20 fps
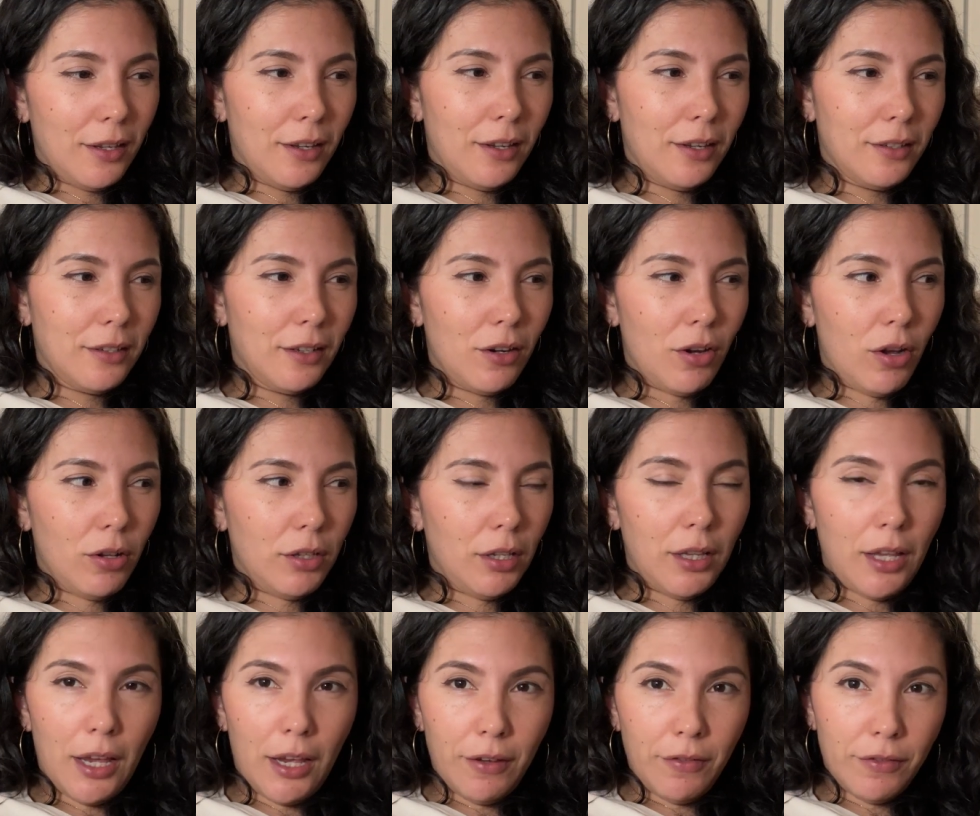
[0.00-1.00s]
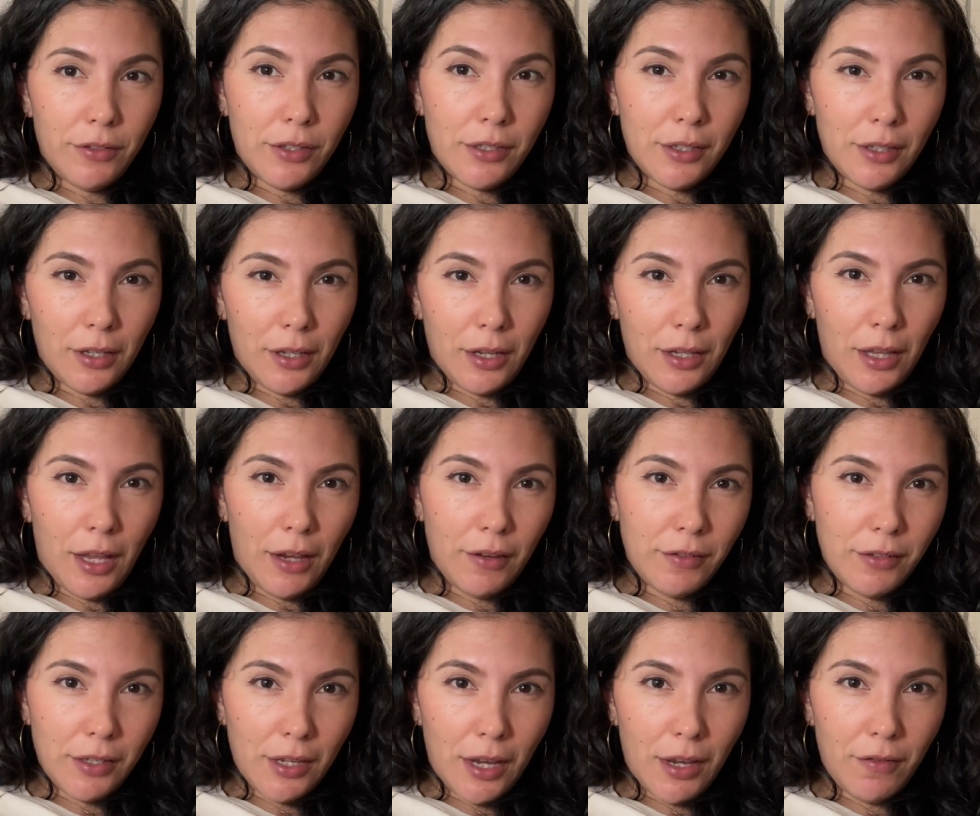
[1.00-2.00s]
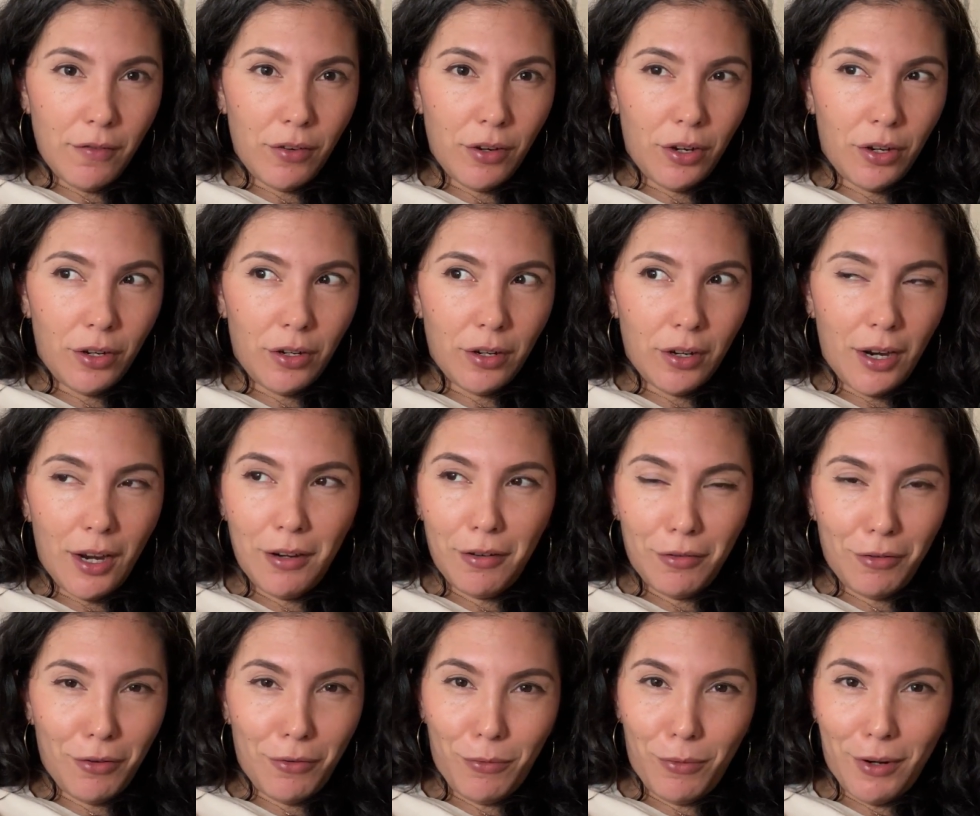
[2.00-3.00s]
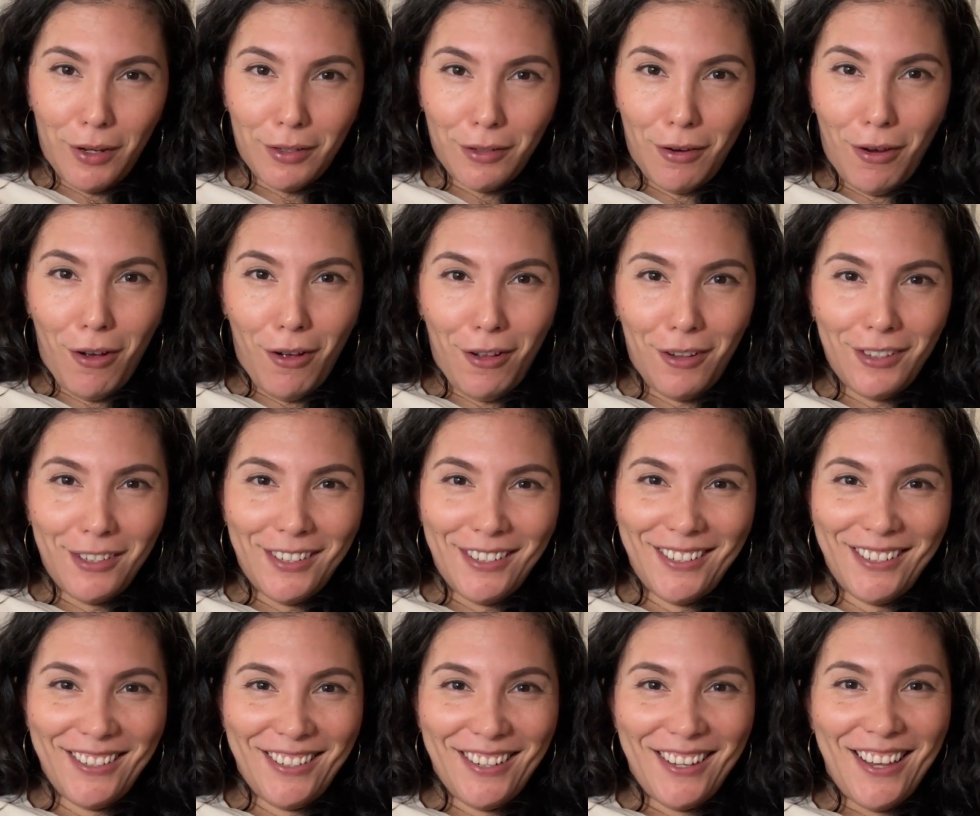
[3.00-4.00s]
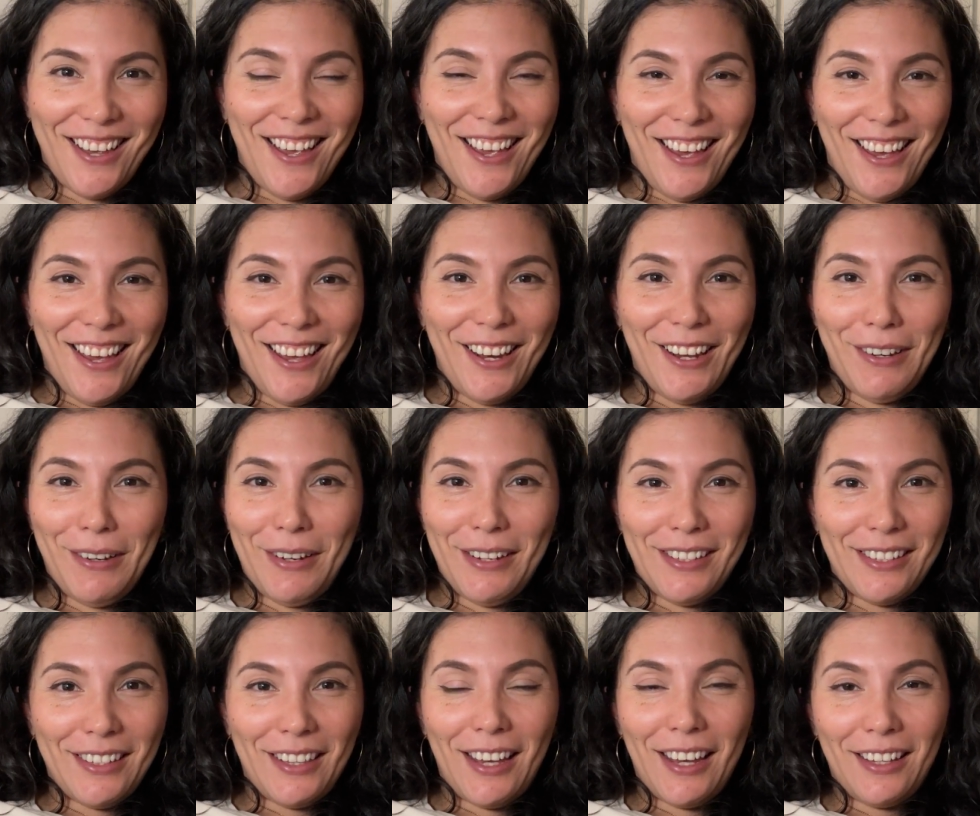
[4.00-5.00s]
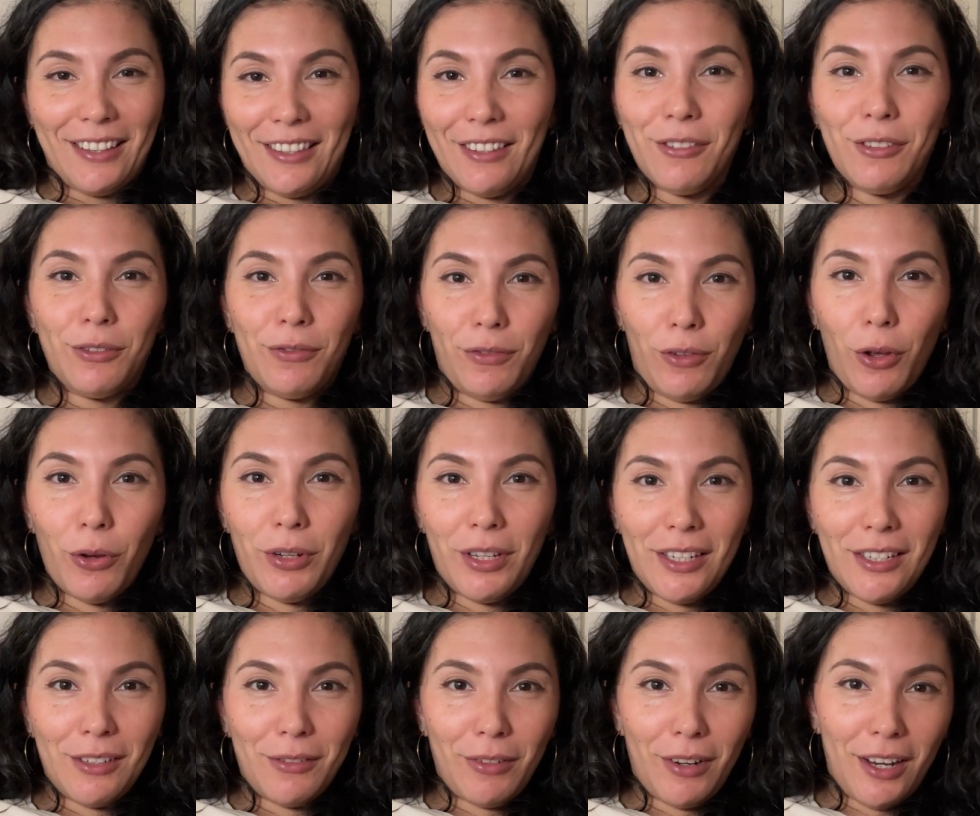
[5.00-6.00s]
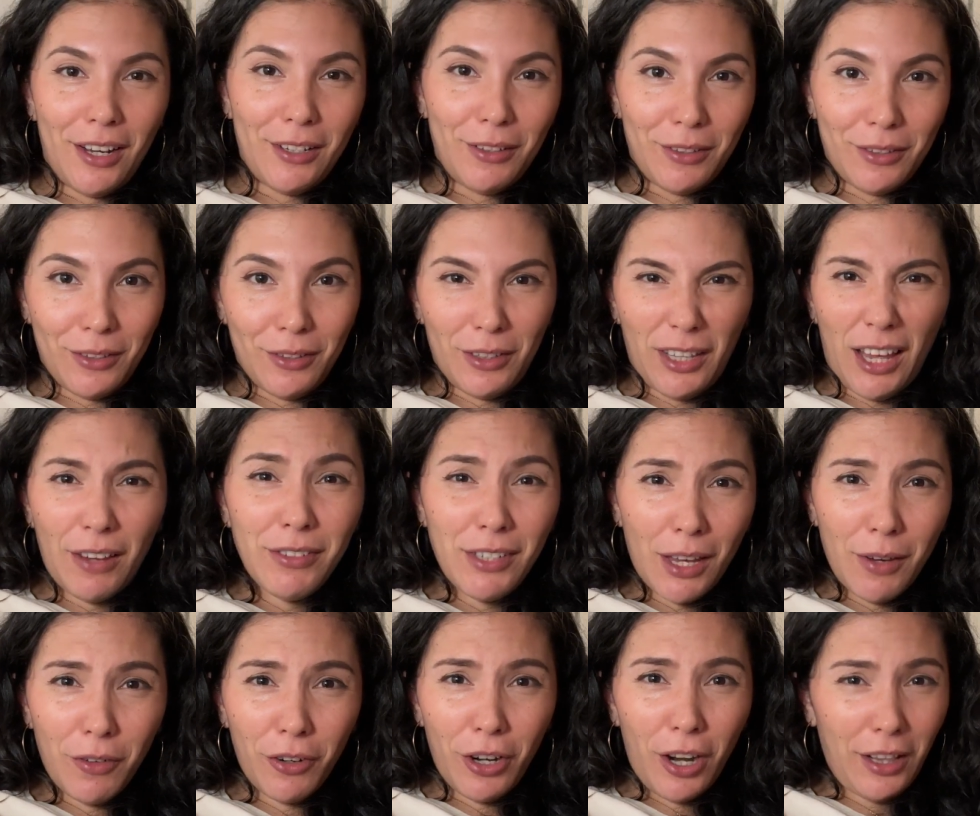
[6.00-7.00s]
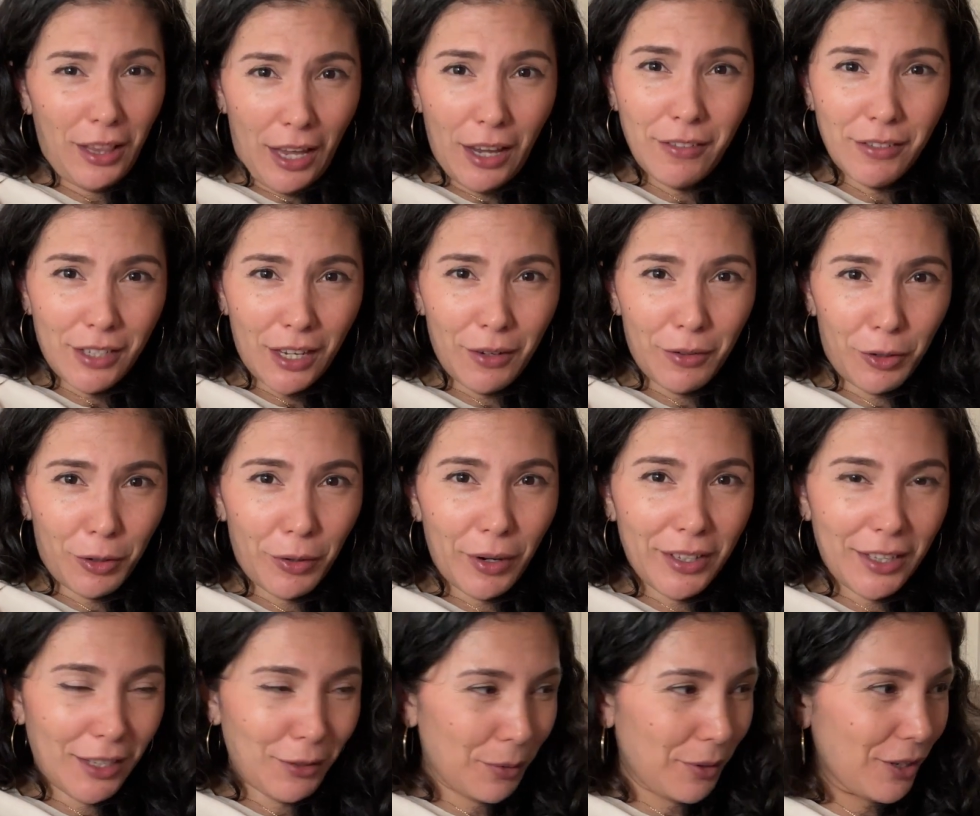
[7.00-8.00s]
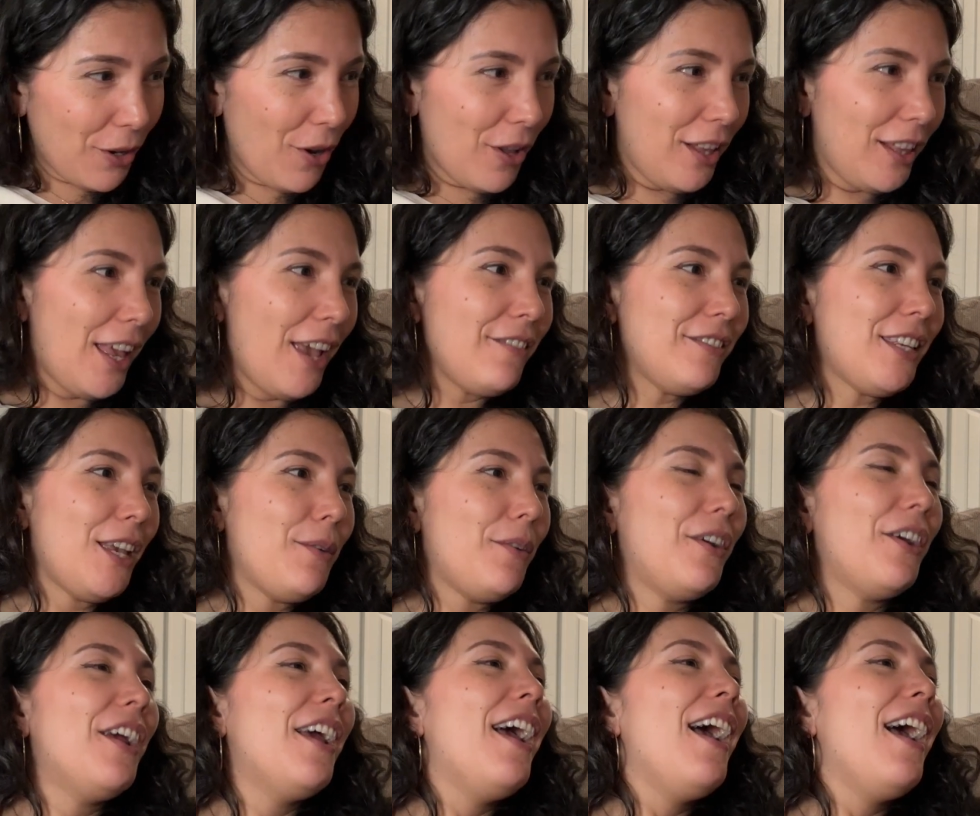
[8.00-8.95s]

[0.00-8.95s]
Is it called a life savior? I don't know what it's called. Anyways, like those floaties, right? Lifesaver? A lifesaver, right? That's what it's called, a lifesaver.